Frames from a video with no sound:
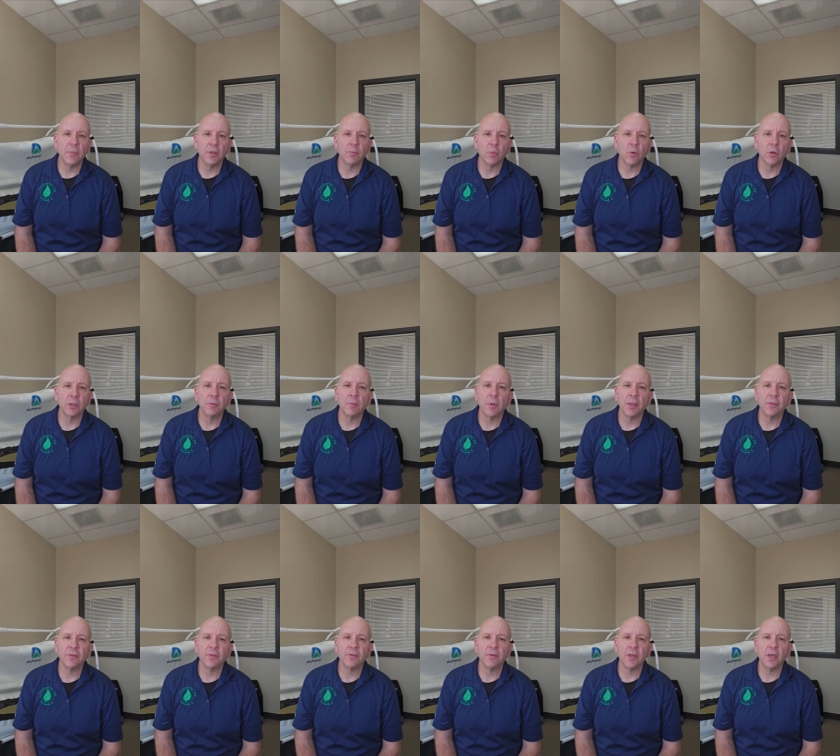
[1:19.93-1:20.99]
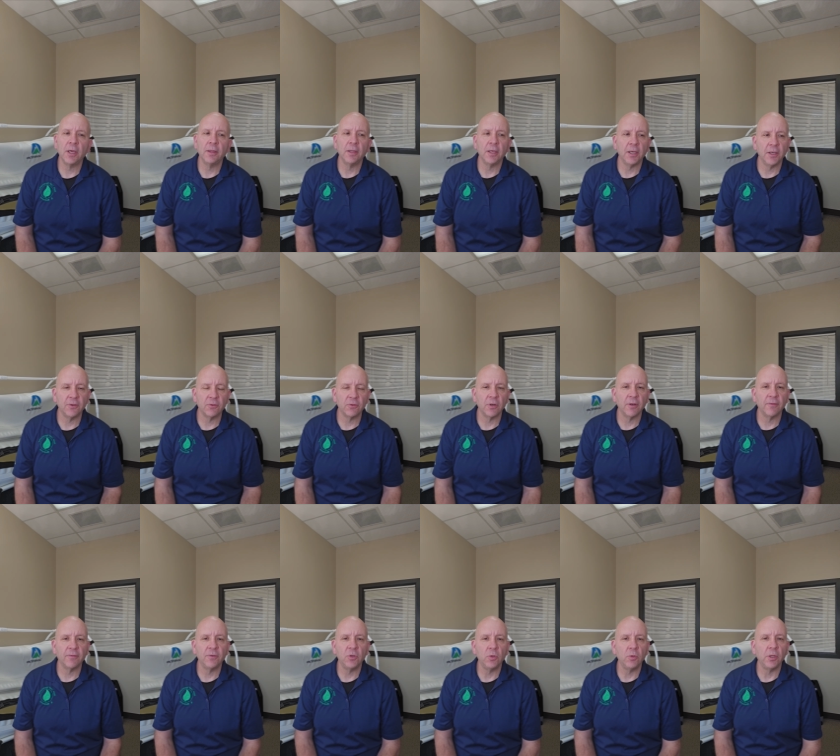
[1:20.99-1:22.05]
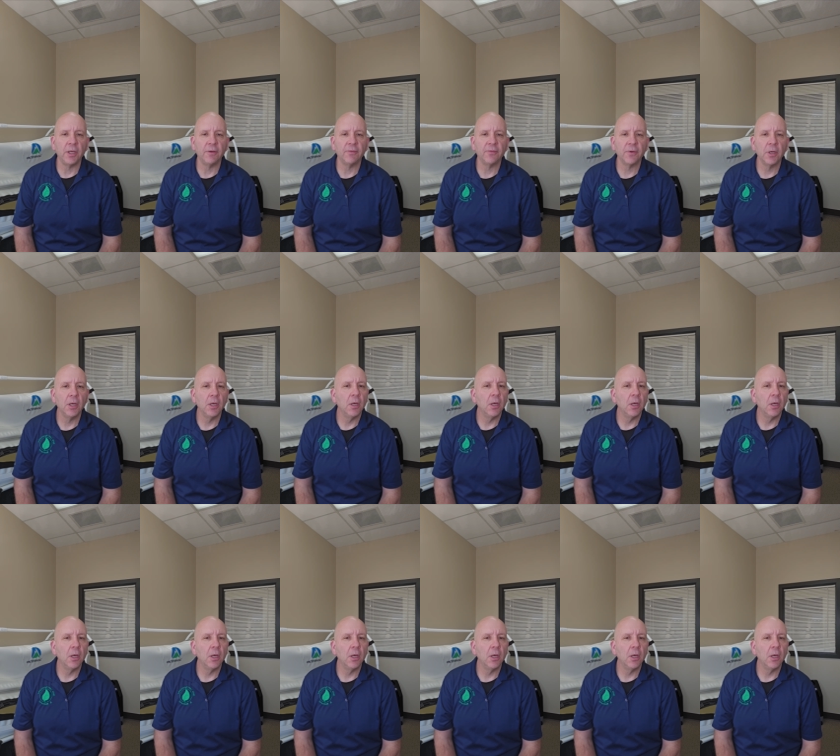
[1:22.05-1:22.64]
important month in the history of New Leaf.